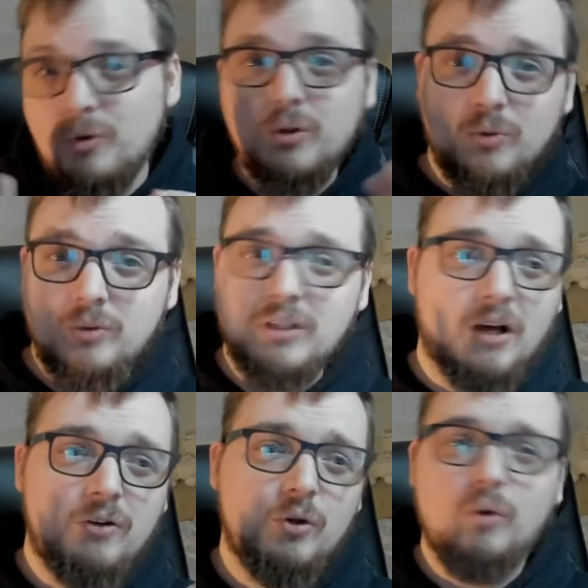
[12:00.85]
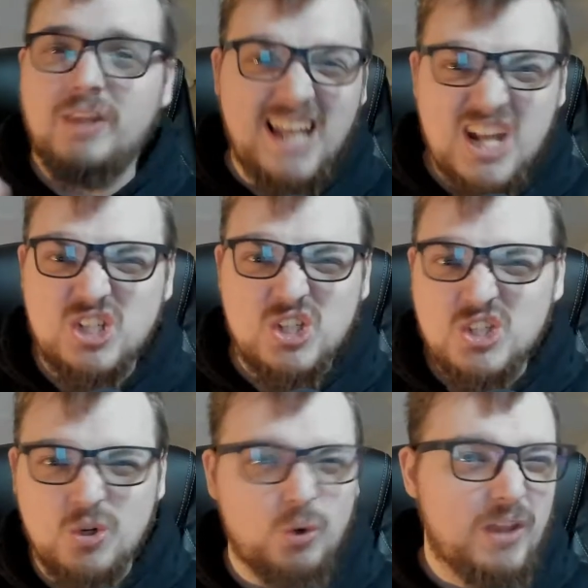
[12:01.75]
you're the
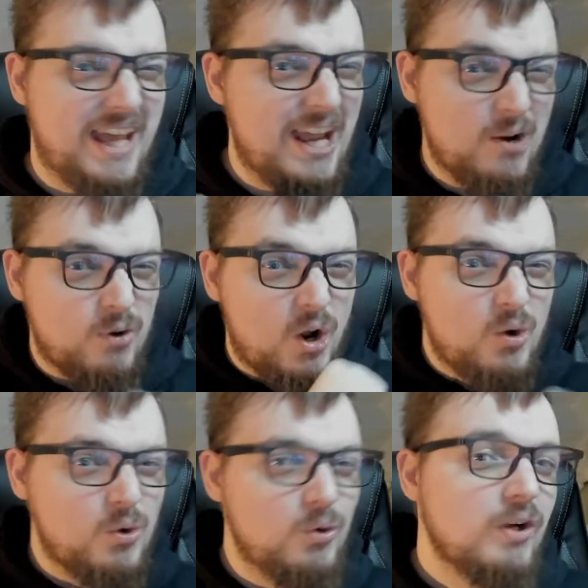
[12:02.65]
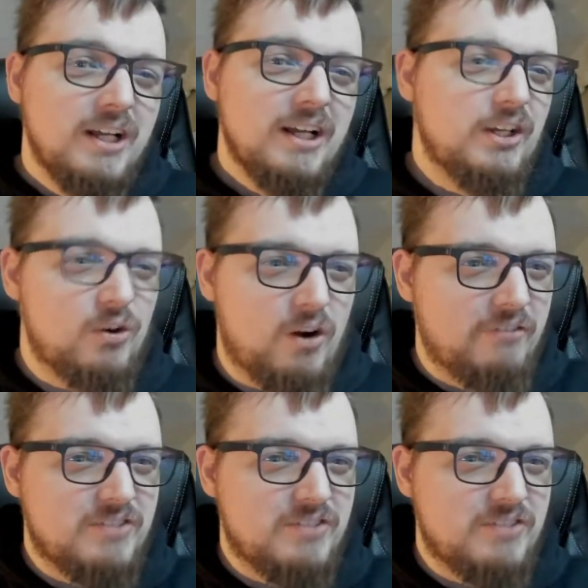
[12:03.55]
legend, you're the hero, you're off to